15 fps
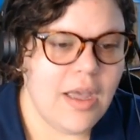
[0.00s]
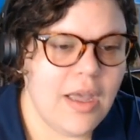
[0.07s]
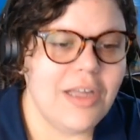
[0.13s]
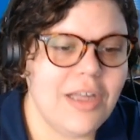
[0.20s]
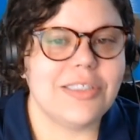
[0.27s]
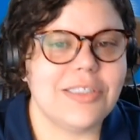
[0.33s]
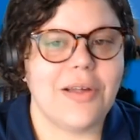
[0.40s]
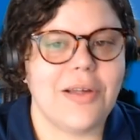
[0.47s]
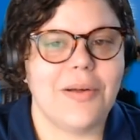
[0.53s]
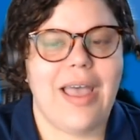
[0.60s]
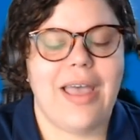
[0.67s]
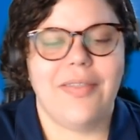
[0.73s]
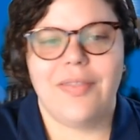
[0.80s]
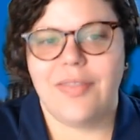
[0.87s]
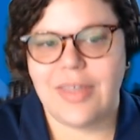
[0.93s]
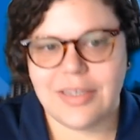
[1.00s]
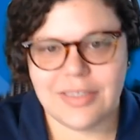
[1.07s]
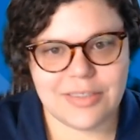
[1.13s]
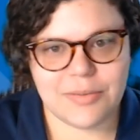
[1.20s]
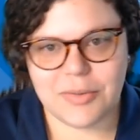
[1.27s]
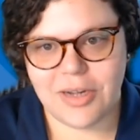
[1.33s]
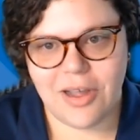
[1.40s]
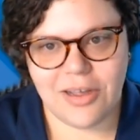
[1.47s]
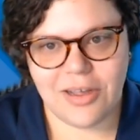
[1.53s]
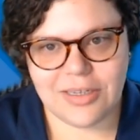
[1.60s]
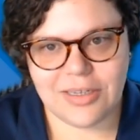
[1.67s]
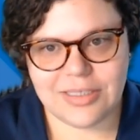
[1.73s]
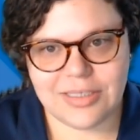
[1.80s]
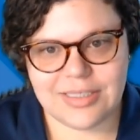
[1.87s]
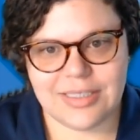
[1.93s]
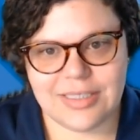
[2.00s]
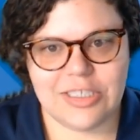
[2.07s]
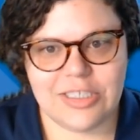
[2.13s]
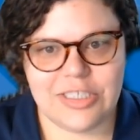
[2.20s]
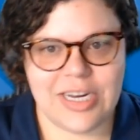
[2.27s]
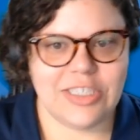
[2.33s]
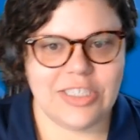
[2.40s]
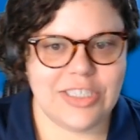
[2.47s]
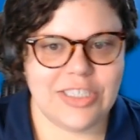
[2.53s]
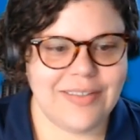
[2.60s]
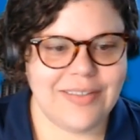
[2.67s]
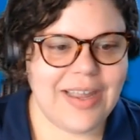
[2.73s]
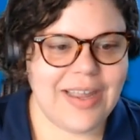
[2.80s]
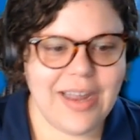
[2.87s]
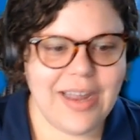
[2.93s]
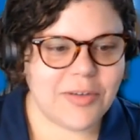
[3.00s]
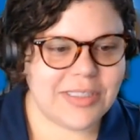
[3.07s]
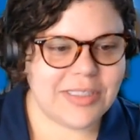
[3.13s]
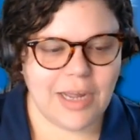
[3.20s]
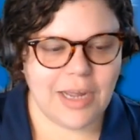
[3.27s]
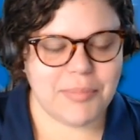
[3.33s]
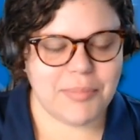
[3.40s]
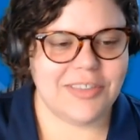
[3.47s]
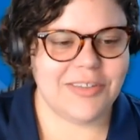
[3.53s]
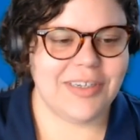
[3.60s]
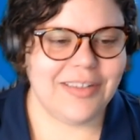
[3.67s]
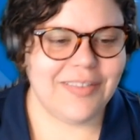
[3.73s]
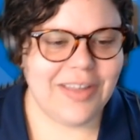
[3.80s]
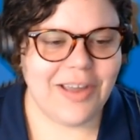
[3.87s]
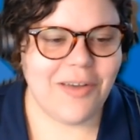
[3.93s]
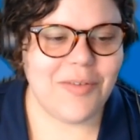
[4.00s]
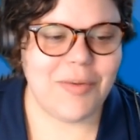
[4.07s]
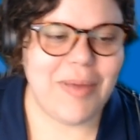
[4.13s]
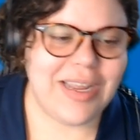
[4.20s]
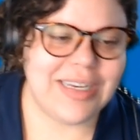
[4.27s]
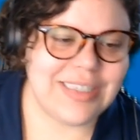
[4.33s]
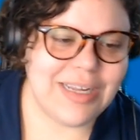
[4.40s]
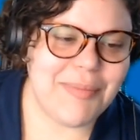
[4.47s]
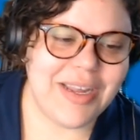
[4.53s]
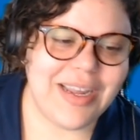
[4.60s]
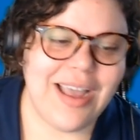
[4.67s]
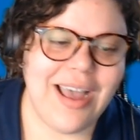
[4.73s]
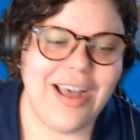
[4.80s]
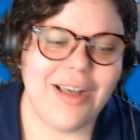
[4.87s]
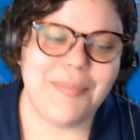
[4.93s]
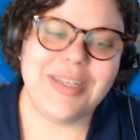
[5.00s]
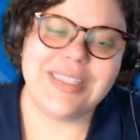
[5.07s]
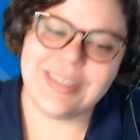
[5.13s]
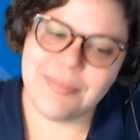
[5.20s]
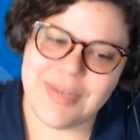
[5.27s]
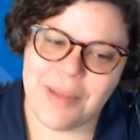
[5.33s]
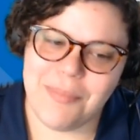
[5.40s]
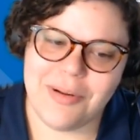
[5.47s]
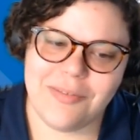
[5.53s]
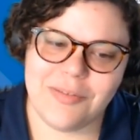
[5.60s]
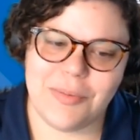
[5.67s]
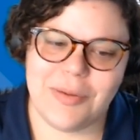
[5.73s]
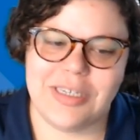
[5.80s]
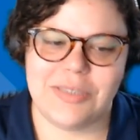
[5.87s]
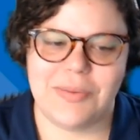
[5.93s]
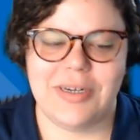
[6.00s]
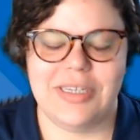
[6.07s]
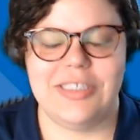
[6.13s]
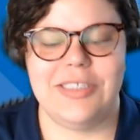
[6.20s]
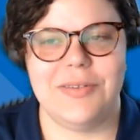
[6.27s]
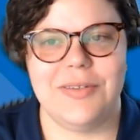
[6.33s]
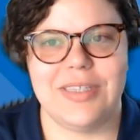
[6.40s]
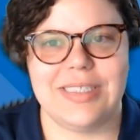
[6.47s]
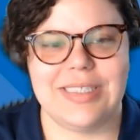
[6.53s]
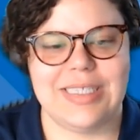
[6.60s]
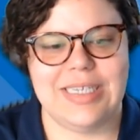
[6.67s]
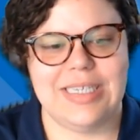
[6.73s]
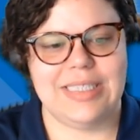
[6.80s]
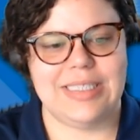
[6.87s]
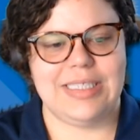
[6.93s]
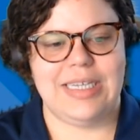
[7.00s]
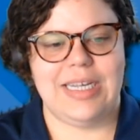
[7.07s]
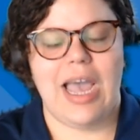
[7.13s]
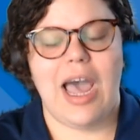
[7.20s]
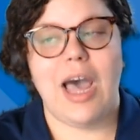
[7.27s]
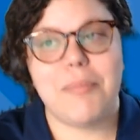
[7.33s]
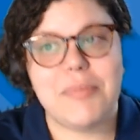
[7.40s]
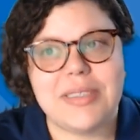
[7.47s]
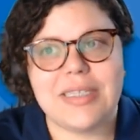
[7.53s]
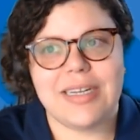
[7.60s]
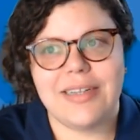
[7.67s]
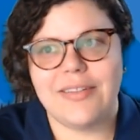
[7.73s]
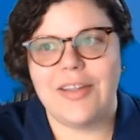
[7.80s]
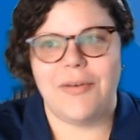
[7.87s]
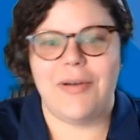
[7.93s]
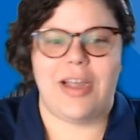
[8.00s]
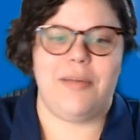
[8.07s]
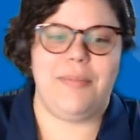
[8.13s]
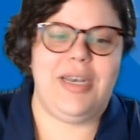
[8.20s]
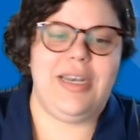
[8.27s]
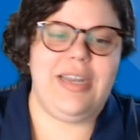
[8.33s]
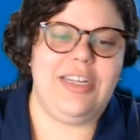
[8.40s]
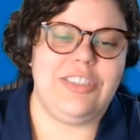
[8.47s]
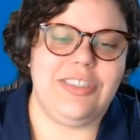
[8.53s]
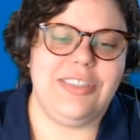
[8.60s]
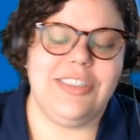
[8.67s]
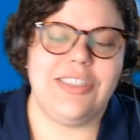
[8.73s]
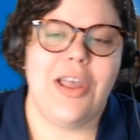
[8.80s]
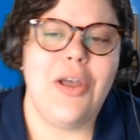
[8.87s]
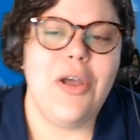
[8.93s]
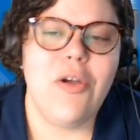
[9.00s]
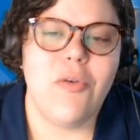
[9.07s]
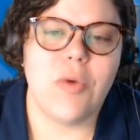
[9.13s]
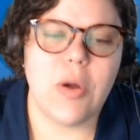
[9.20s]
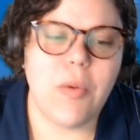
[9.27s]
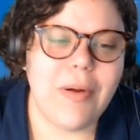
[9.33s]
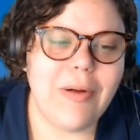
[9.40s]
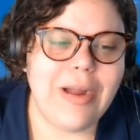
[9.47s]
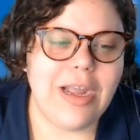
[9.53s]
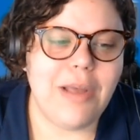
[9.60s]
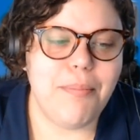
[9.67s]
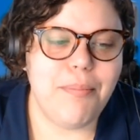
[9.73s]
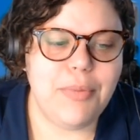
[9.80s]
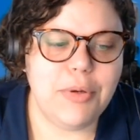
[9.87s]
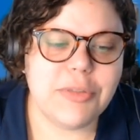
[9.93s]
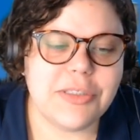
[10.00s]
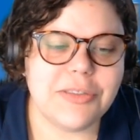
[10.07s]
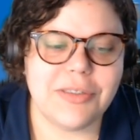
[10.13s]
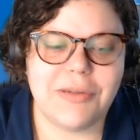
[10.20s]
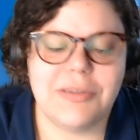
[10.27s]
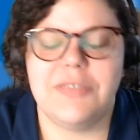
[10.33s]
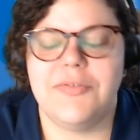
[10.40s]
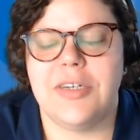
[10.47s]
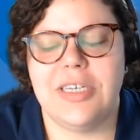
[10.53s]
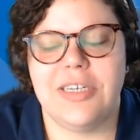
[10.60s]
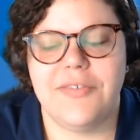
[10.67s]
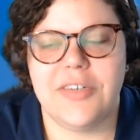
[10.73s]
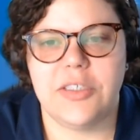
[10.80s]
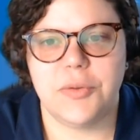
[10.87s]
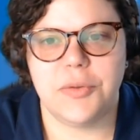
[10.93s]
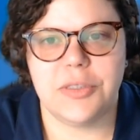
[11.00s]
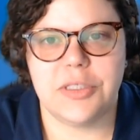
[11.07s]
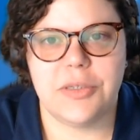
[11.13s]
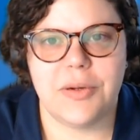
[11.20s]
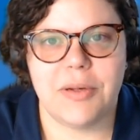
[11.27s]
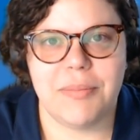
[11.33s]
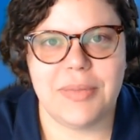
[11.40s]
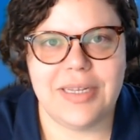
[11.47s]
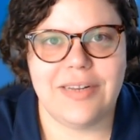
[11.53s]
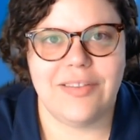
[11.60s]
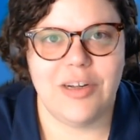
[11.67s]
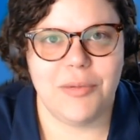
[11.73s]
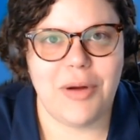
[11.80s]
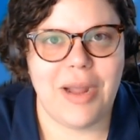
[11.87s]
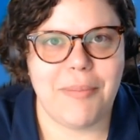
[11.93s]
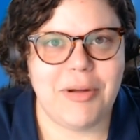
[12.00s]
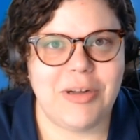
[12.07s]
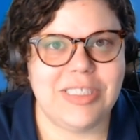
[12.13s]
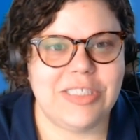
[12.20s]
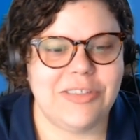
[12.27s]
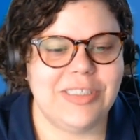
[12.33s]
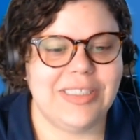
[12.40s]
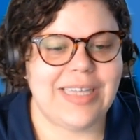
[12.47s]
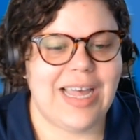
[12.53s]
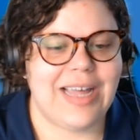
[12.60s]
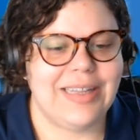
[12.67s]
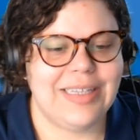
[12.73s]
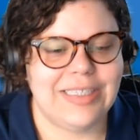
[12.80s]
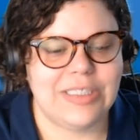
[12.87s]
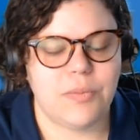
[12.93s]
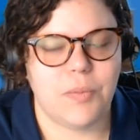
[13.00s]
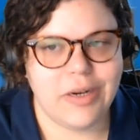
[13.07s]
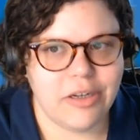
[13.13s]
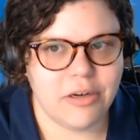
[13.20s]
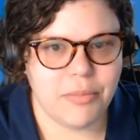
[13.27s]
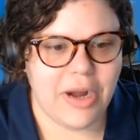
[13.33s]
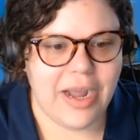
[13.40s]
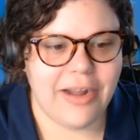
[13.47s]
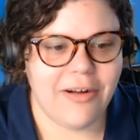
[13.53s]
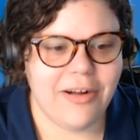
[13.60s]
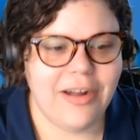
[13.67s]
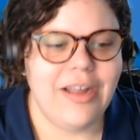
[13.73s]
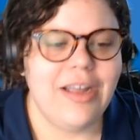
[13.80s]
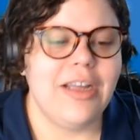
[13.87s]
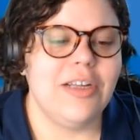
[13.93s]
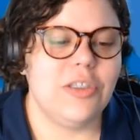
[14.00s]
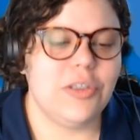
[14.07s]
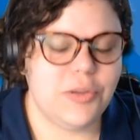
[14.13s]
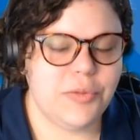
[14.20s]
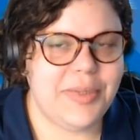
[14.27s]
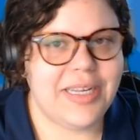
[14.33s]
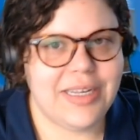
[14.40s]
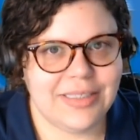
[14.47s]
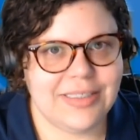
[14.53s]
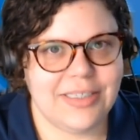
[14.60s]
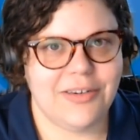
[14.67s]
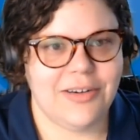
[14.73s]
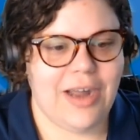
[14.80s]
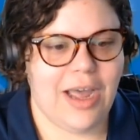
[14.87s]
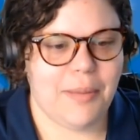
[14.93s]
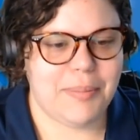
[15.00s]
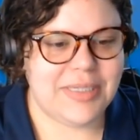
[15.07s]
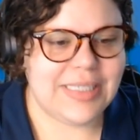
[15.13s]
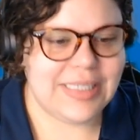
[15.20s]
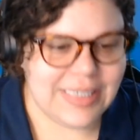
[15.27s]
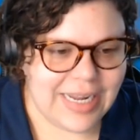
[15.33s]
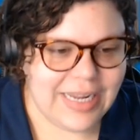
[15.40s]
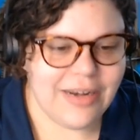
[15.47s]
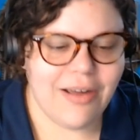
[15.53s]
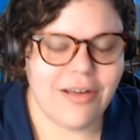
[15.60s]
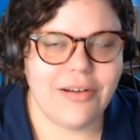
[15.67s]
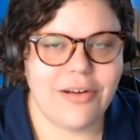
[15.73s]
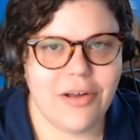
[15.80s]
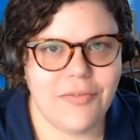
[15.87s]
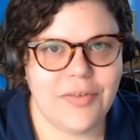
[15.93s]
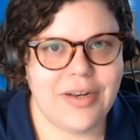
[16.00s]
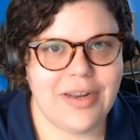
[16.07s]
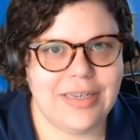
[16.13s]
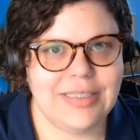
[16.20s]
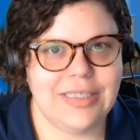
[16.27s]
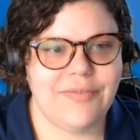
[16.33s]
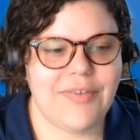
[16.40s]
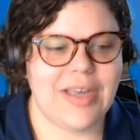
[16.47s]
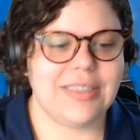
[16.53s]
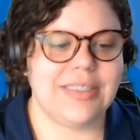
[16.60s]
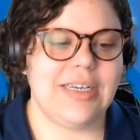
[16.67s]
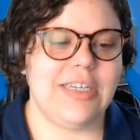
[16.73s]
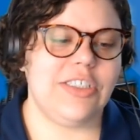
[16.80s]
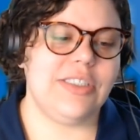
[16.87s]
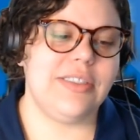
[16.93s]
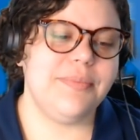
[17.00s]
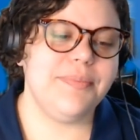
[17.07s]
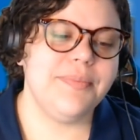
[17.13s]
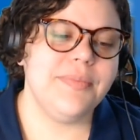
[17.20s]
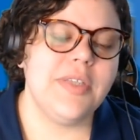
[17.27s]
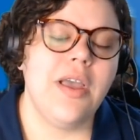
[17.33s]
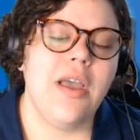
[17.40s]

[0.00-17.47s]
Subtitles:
So things were constantly changing. They never stopped during the COVID pandemic. In September of 2022, the CDC updated their recommendations, requiring a booster dose for individuals who completed their primary series at least 1 year prior to be considered up to date on COVID-19 vaccination.